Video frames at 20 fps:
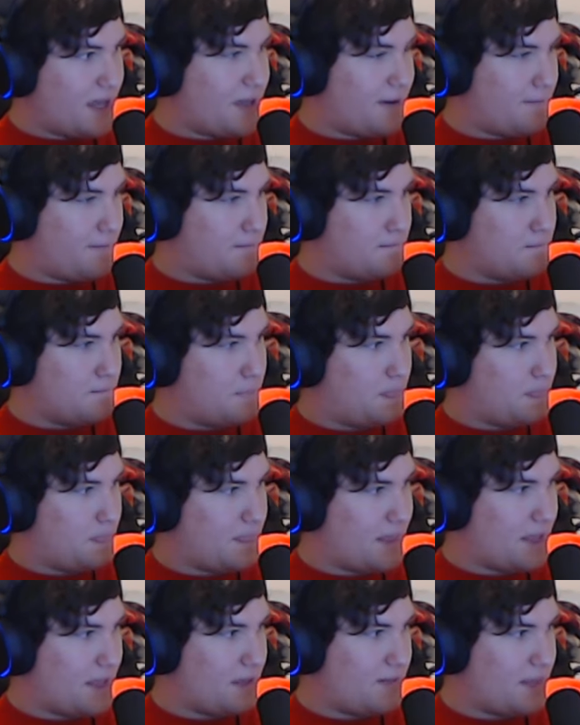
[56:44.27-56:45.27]
game.
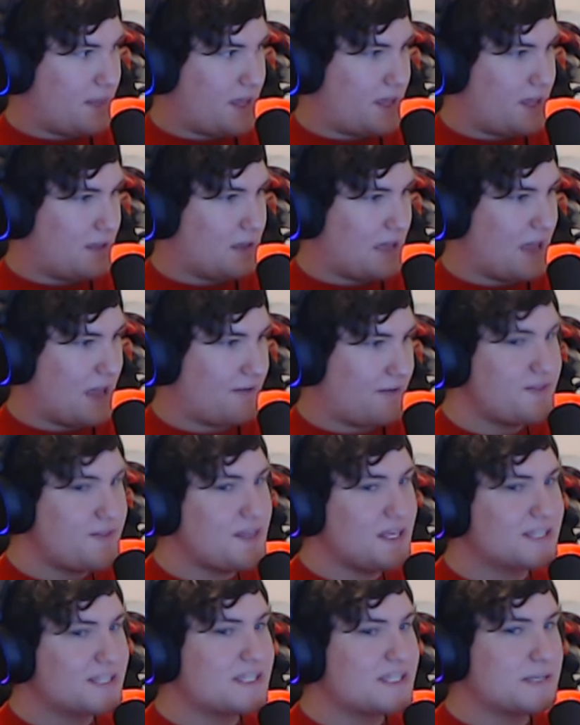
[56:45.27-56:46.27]
And like
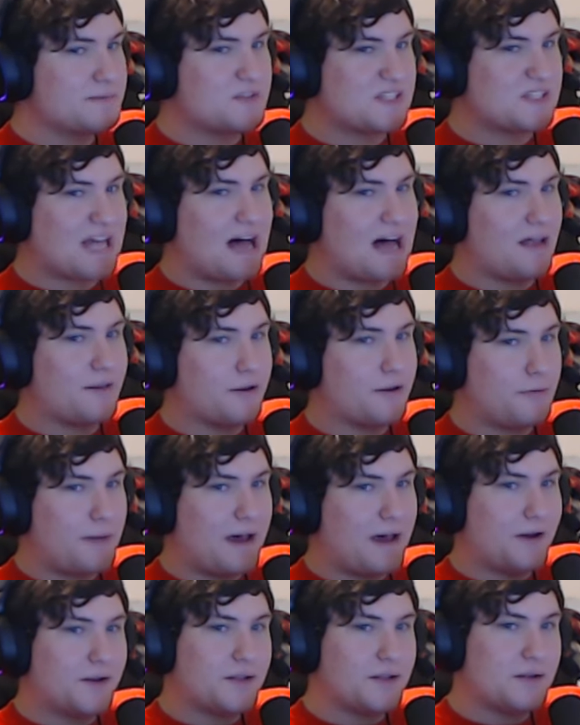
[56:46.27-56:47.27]
everything seems solid
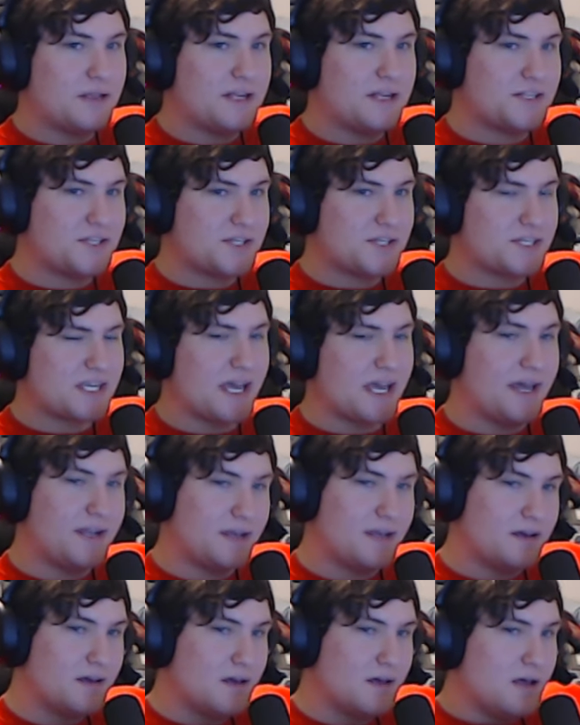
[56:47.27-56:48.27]
about it. It's just kind
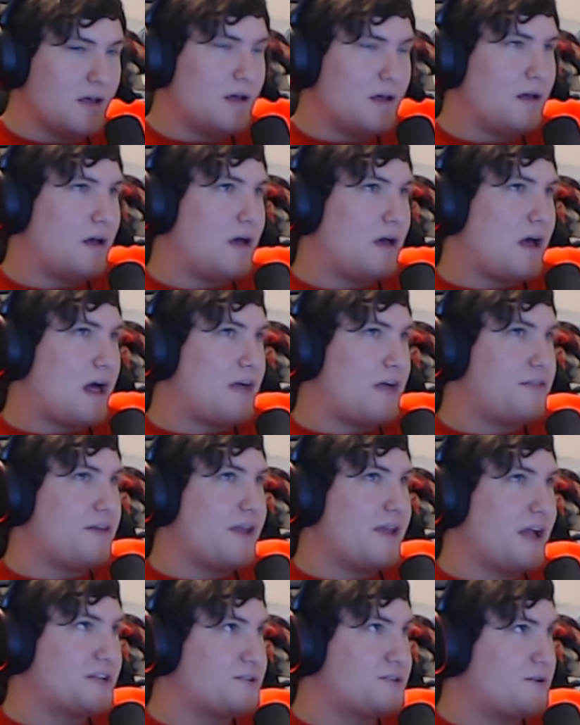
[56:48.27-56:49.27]
of I
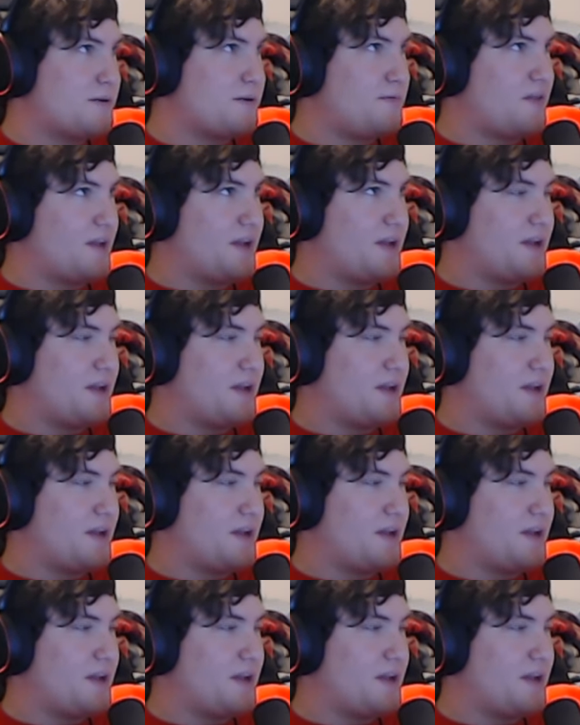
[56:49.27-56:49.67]
think I started playing